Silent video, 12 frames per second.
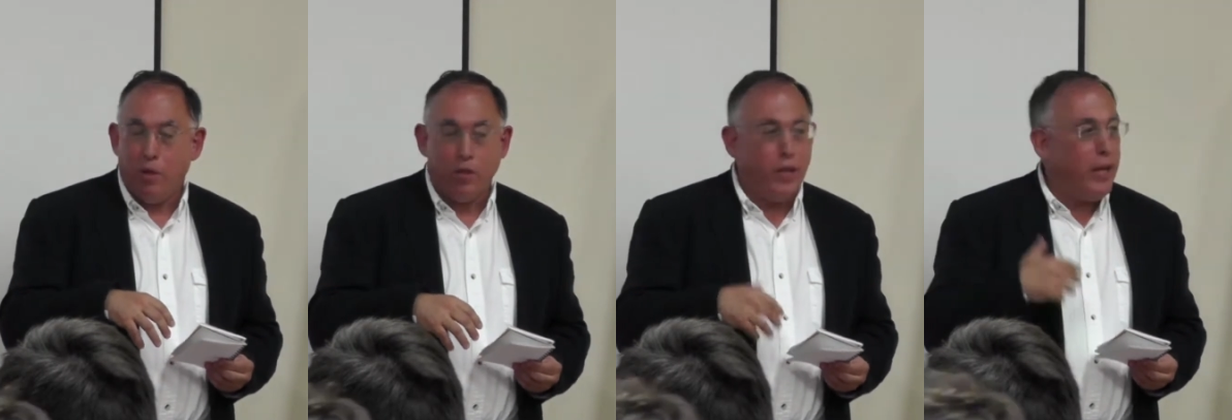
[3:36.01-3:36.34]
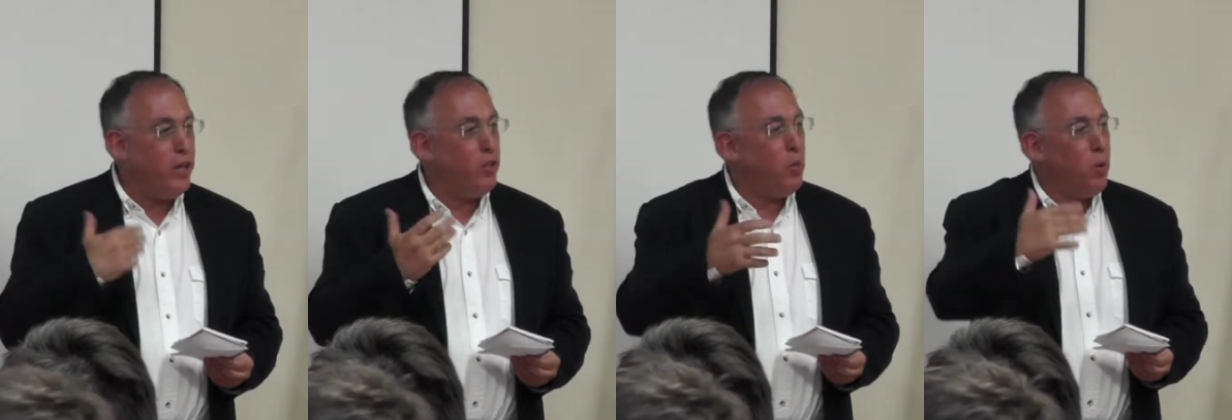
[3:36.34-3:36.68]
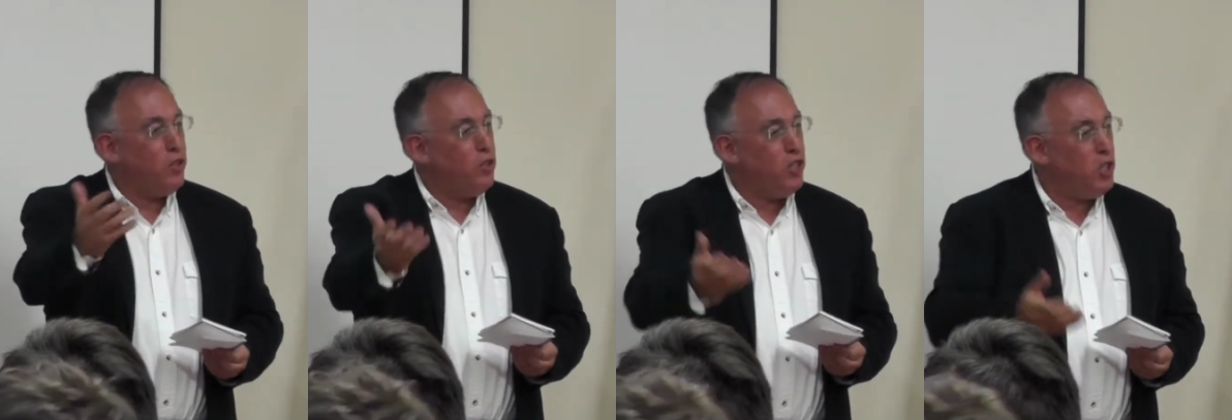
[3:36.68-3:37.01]
Lenin didn't
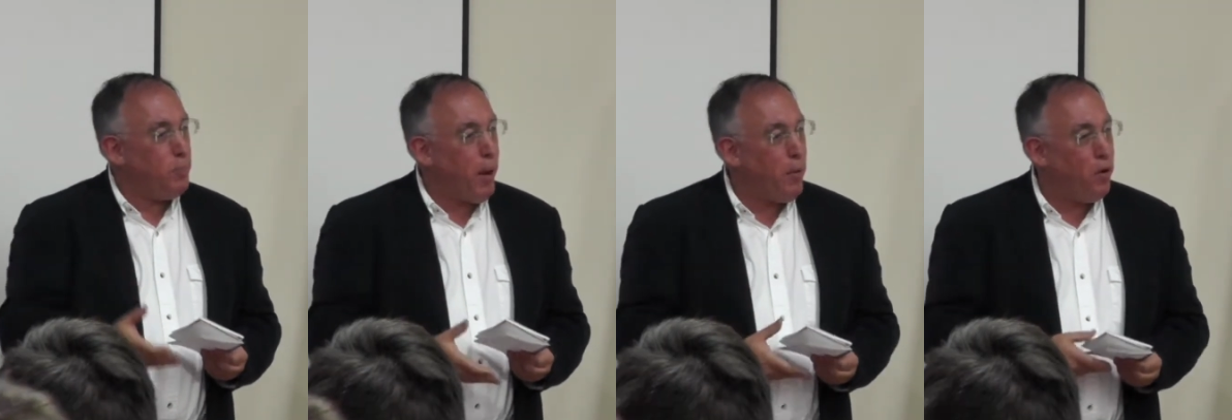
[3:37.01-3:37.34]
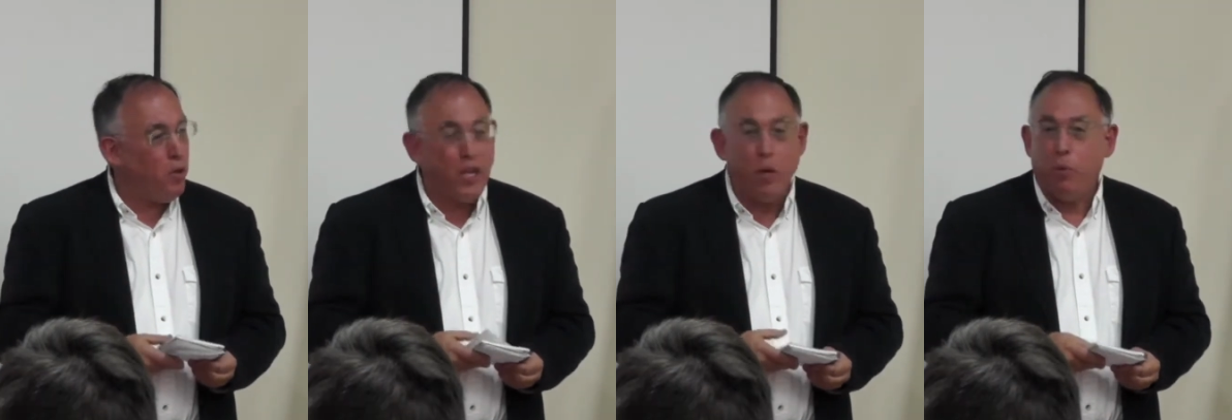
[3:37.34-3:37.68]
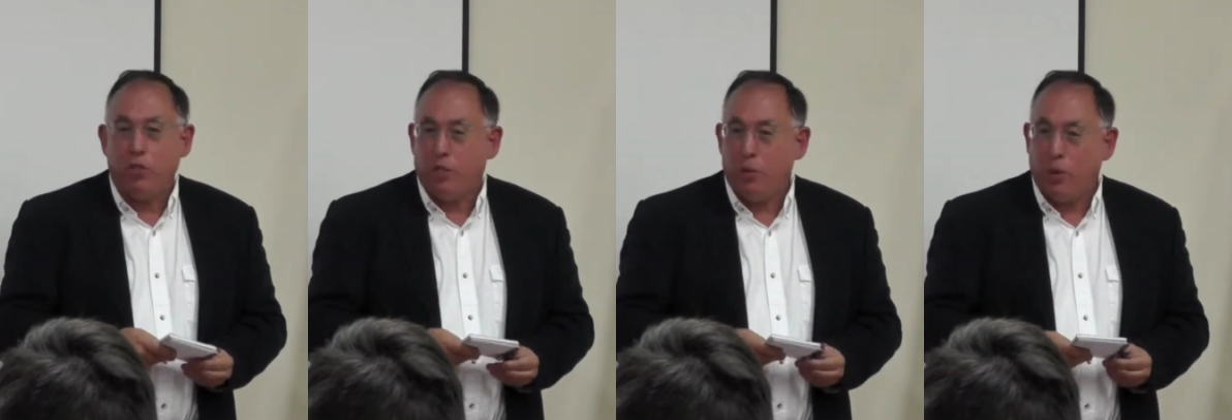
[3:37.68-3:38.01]
want to seize power early. He didn't
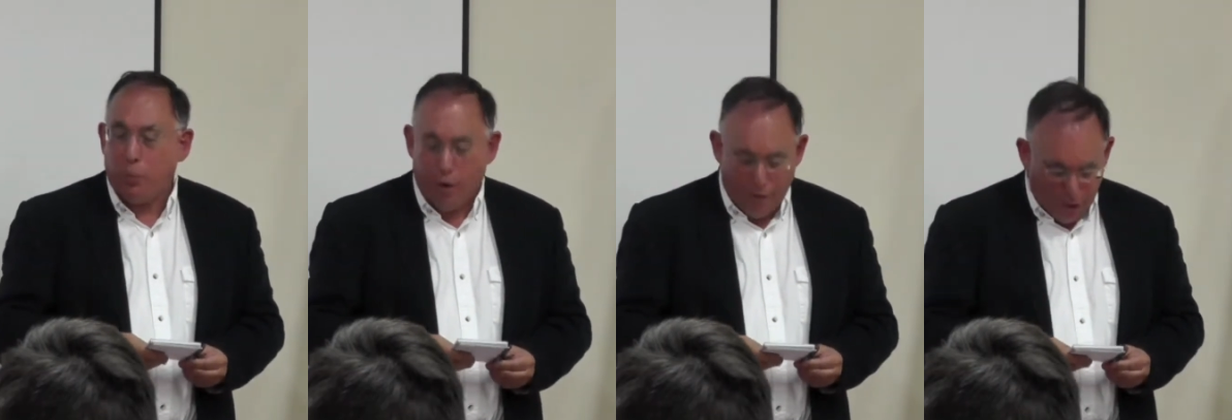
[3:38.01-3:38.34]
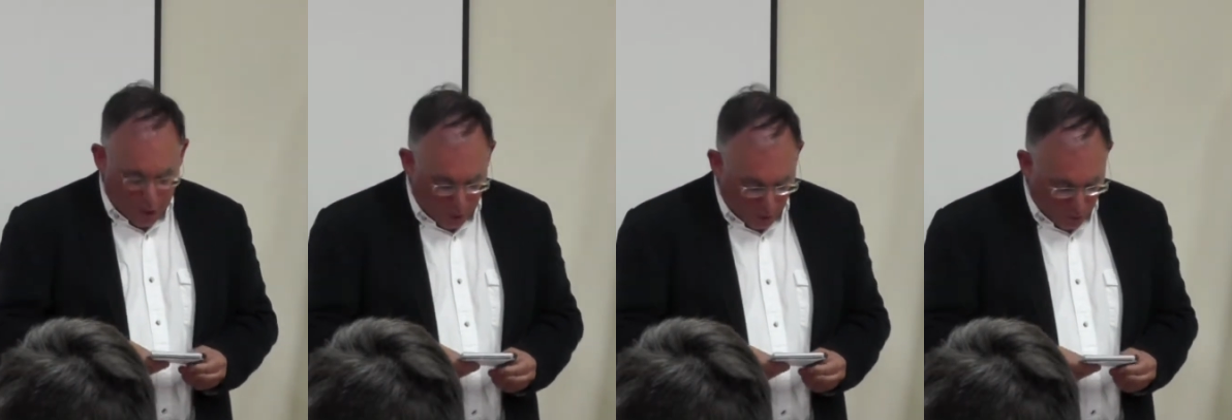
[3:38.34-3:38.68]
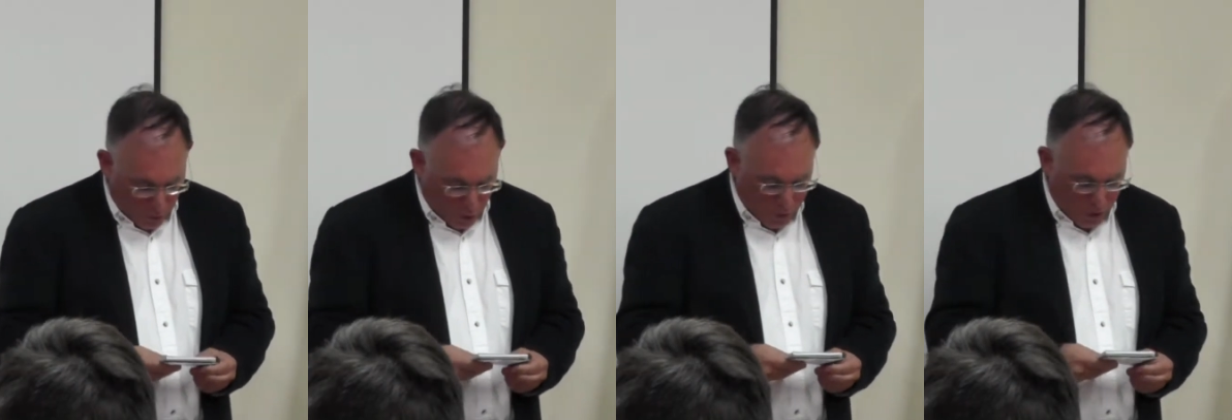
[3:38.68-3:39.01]
want to wait for the Congress of
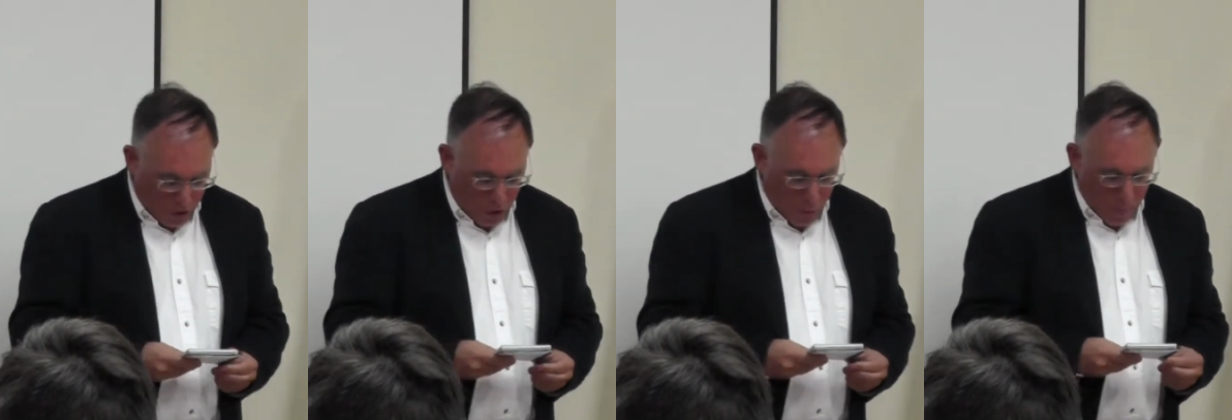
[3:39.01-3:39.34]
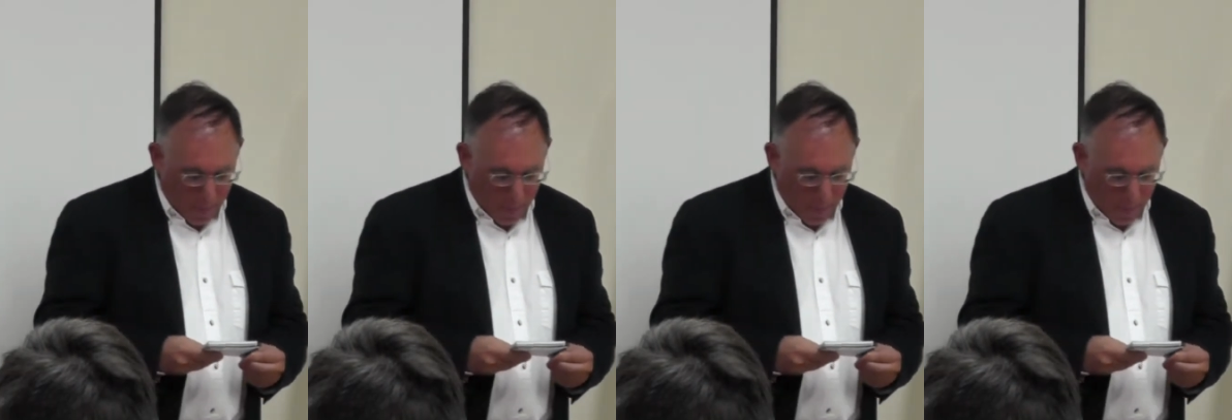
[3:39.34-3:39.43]
Soviets.